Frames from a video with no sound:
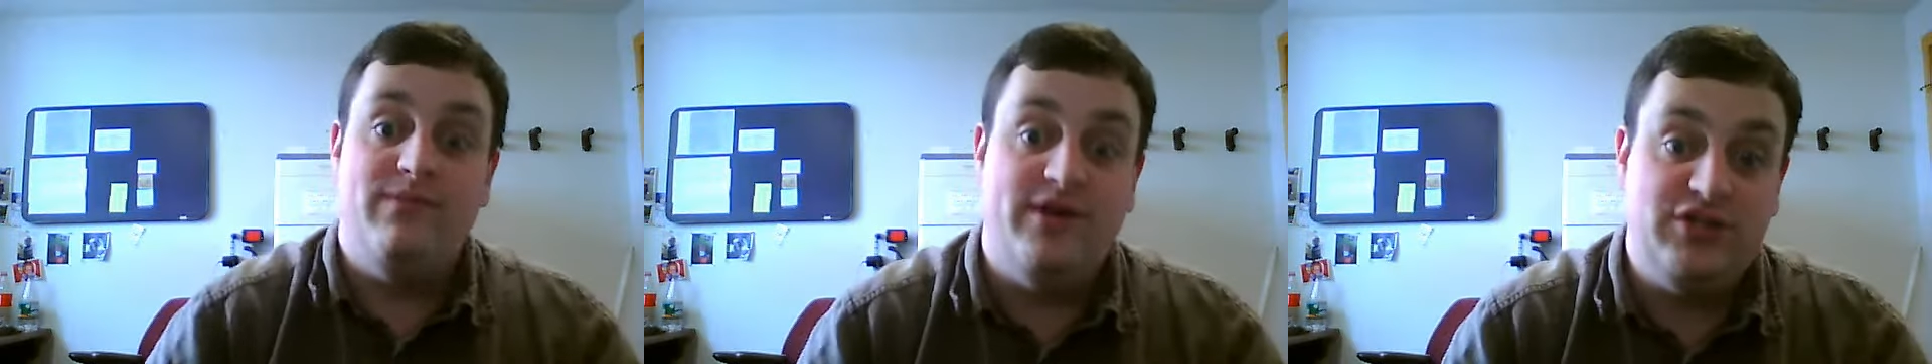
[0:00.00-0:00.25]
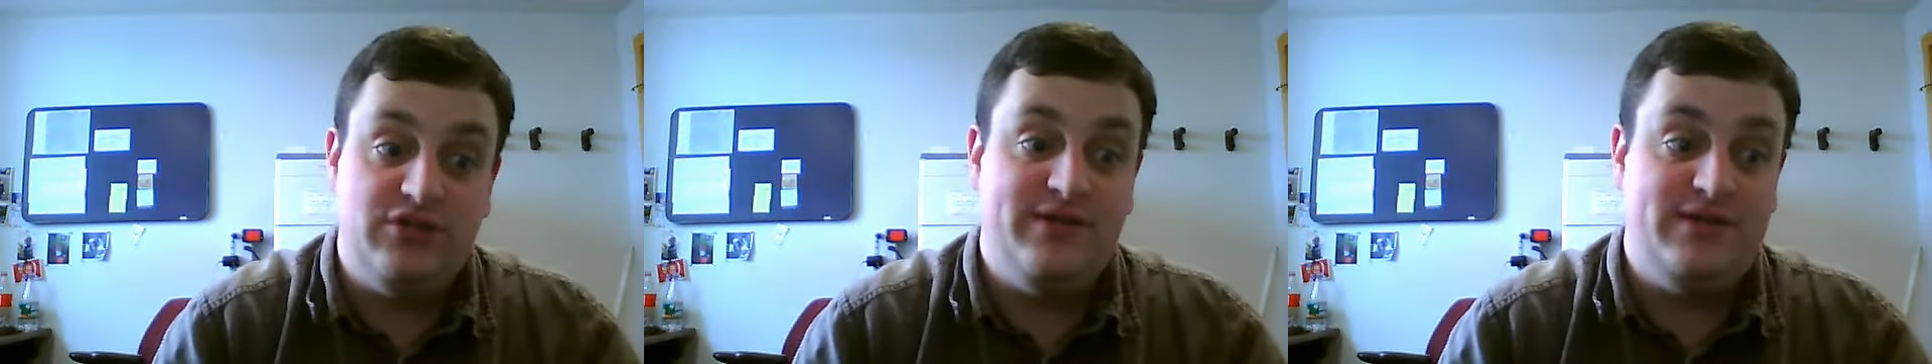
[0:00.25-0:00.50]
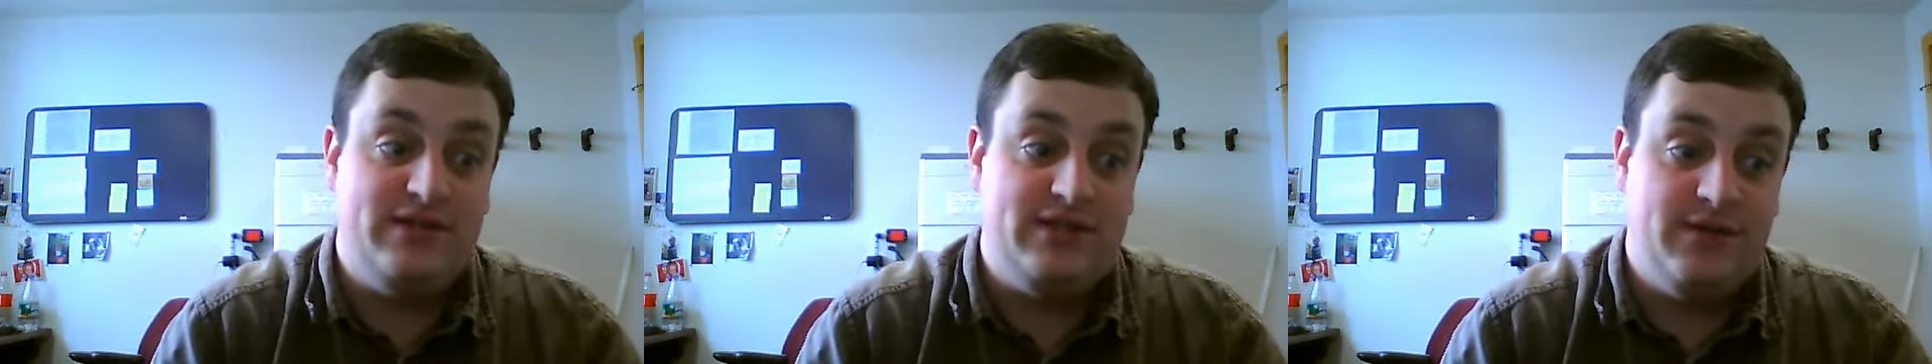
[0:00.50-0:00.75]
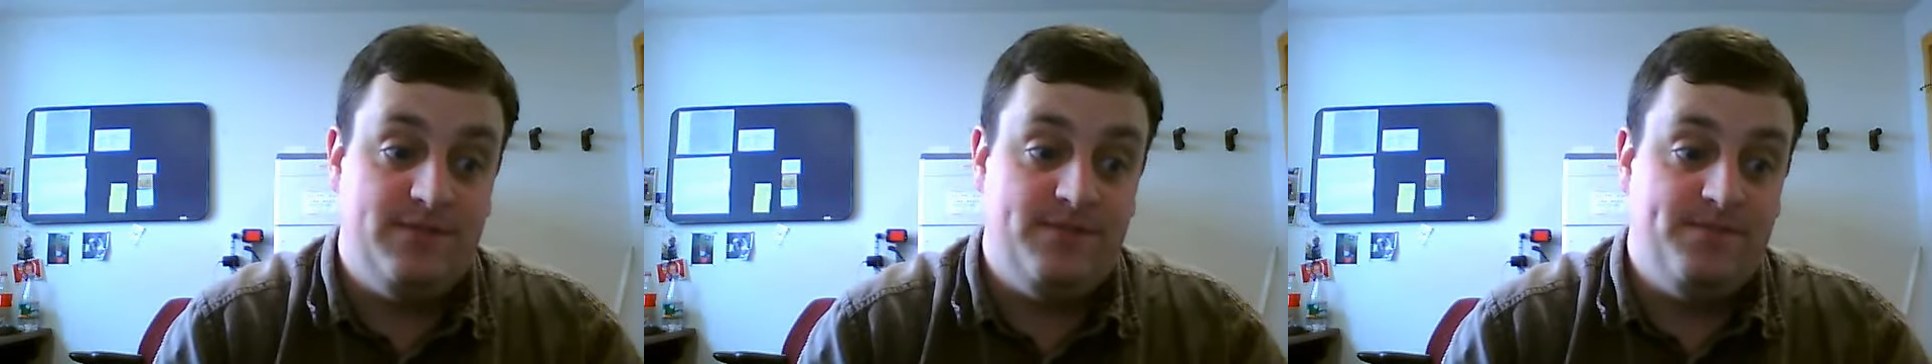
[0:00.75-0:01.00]
measurements,
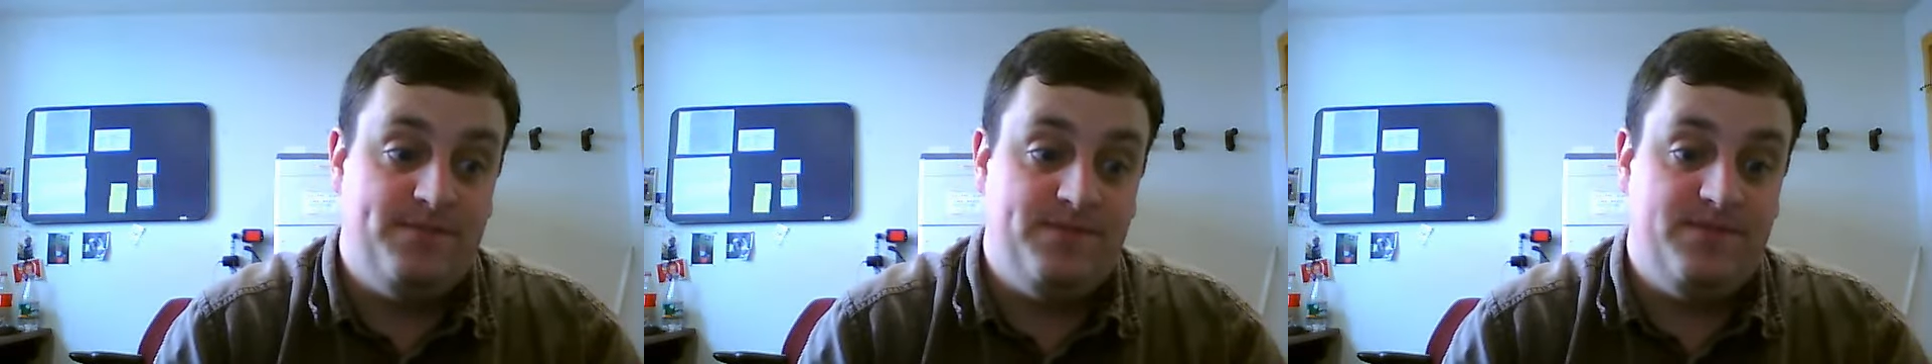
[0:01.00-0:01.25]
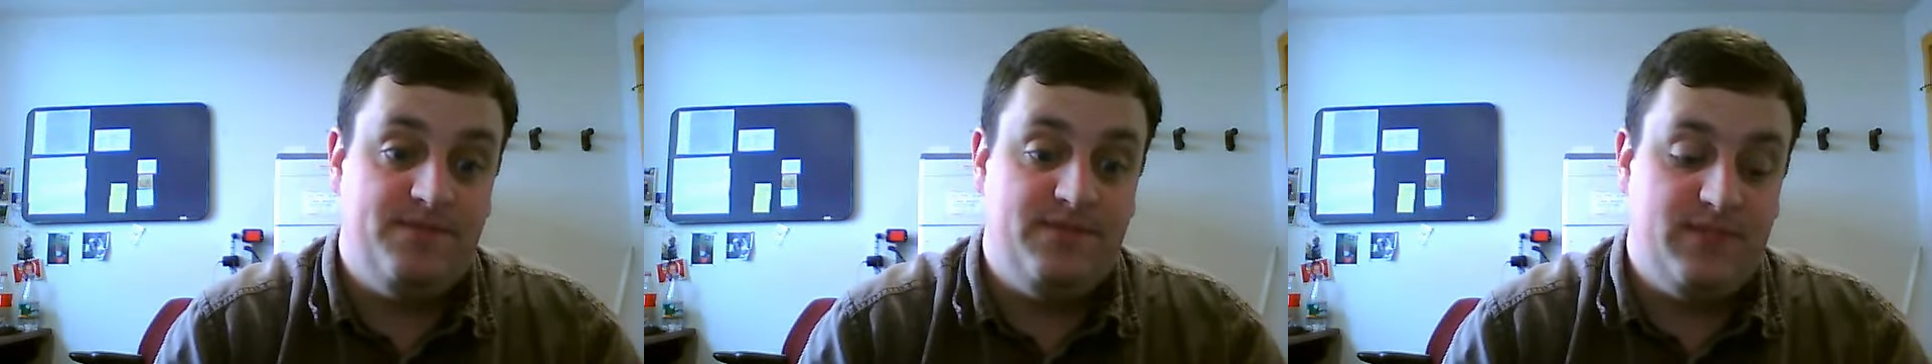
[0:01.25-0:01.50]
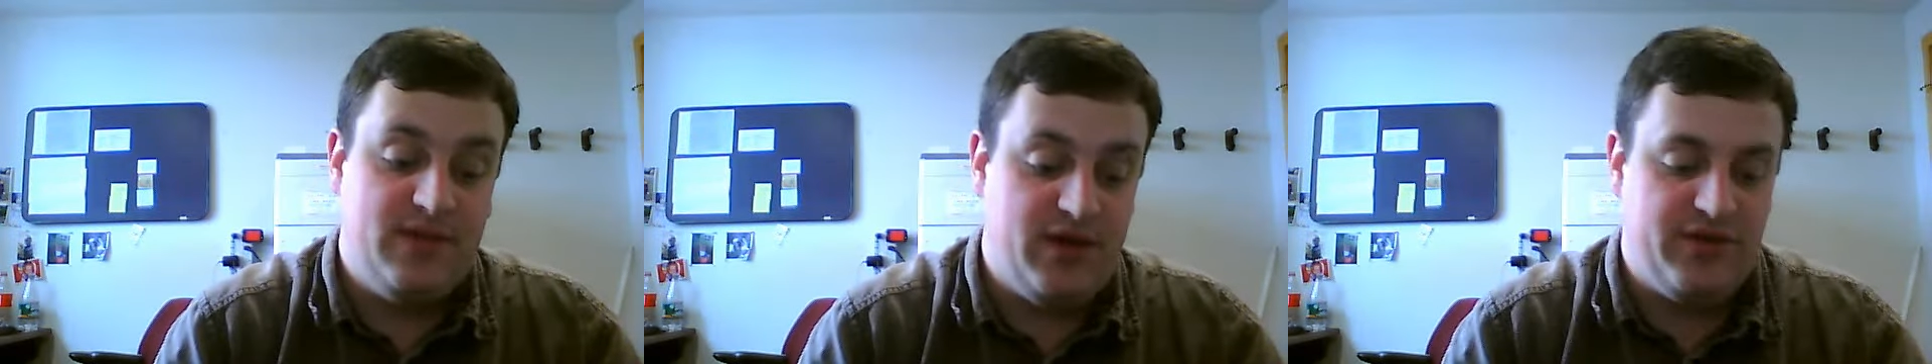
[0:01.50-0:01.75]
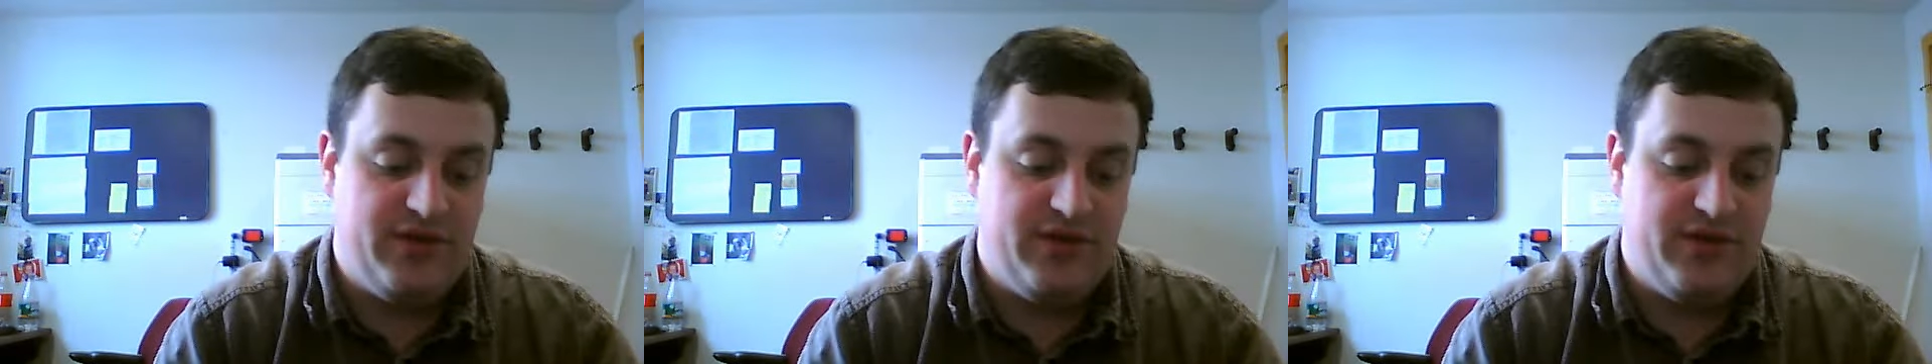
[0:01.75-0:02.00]

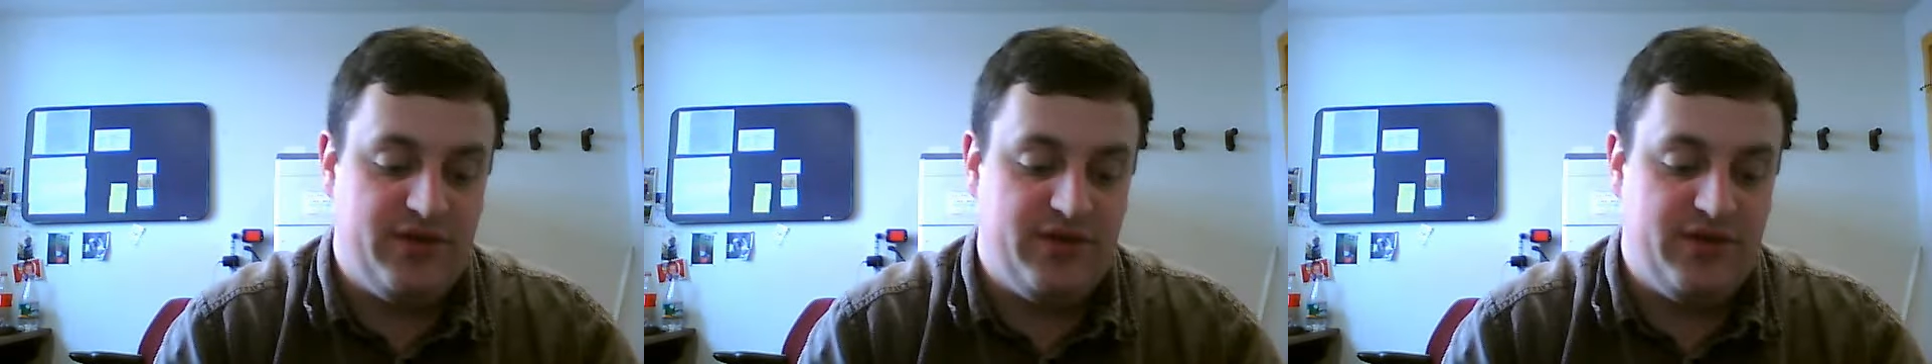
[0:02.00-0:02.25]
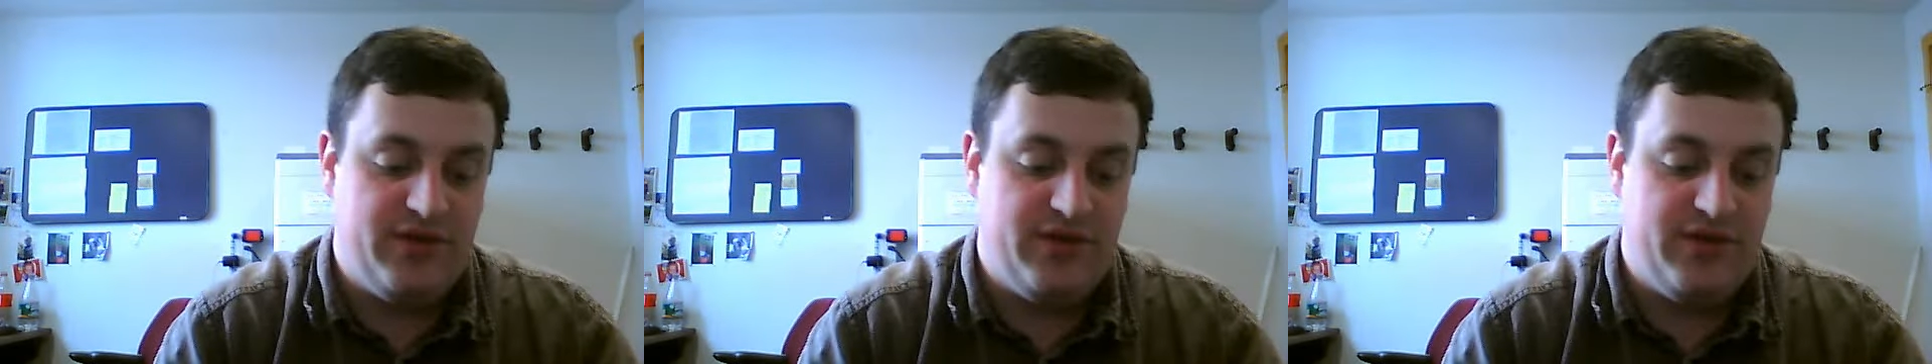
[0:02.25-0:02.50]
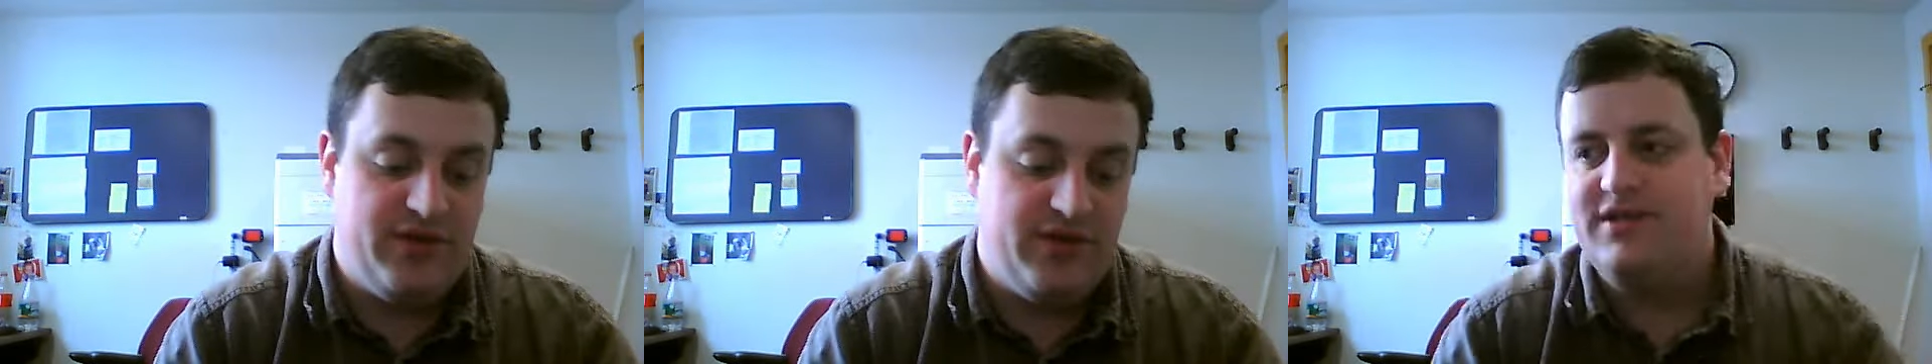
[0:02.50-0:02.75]
the body measurements,